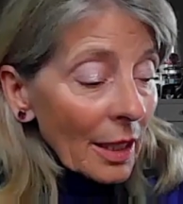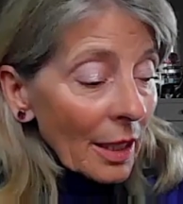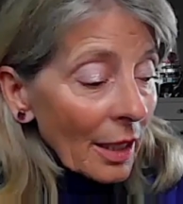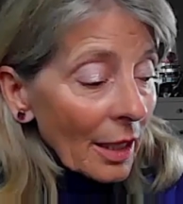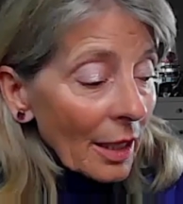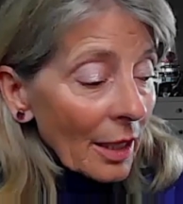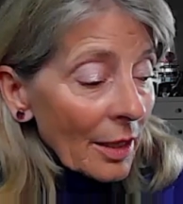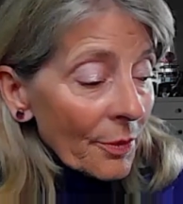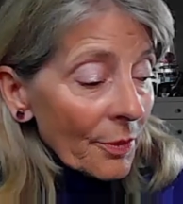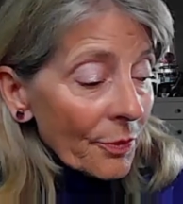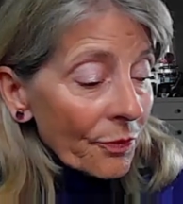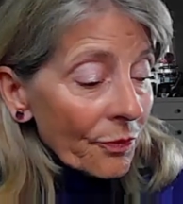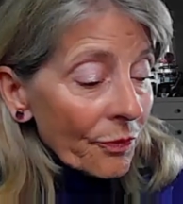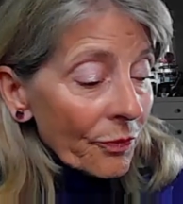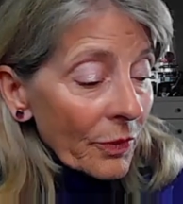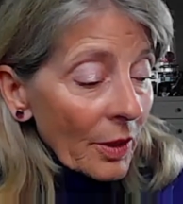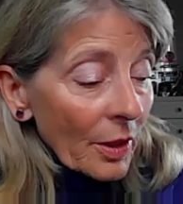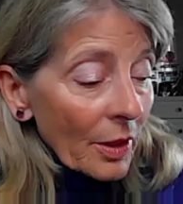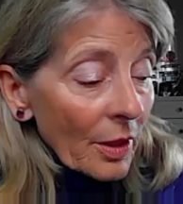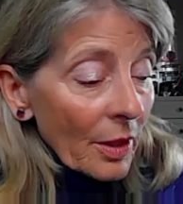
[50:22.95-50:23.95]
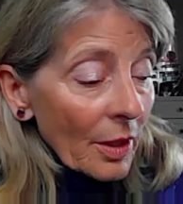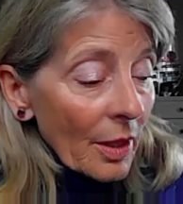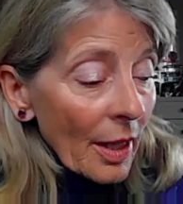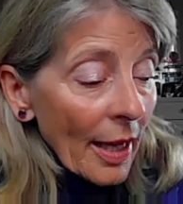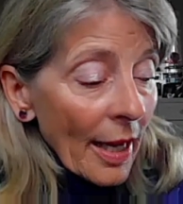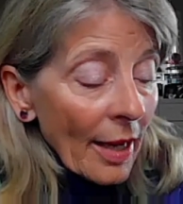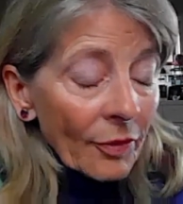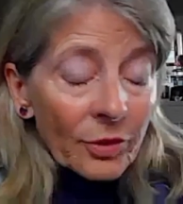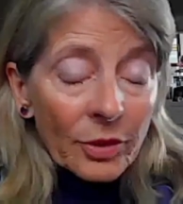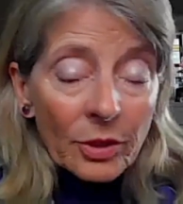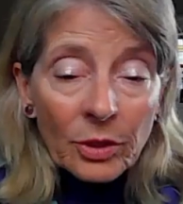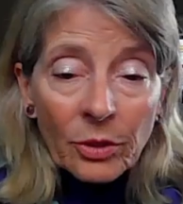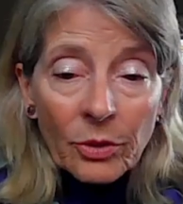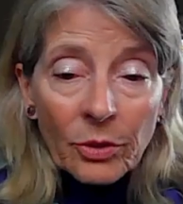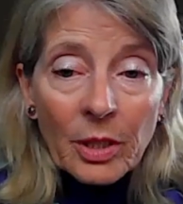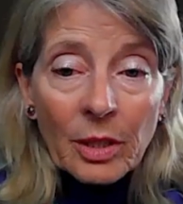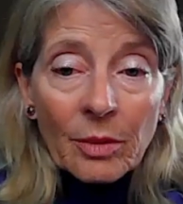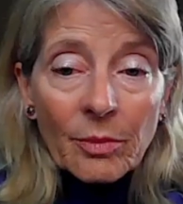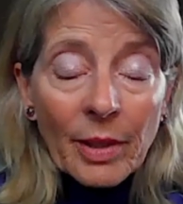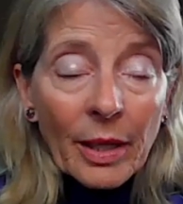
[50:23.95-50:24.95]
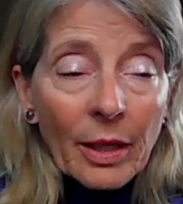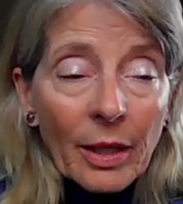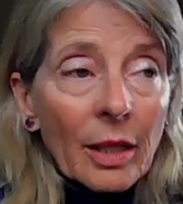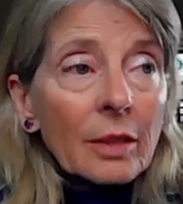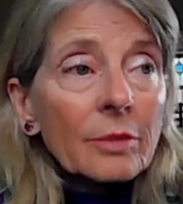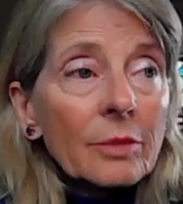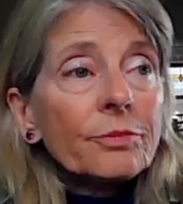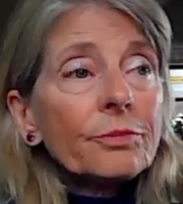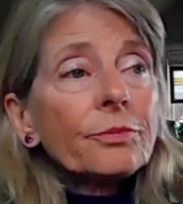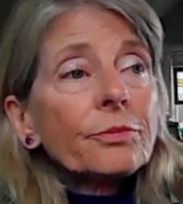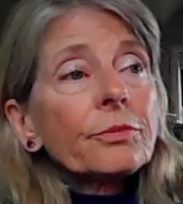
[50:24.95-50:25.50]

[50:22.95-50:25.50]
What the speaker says: Um, After losing Mara,